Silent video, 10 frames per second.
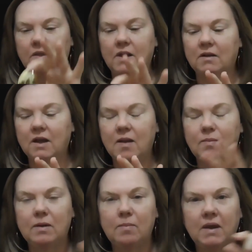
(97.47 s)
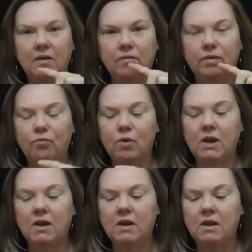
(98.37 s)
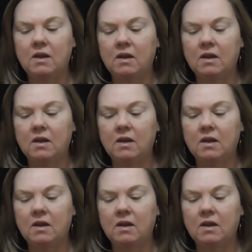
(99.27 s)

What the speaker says: That came in a pack of 3.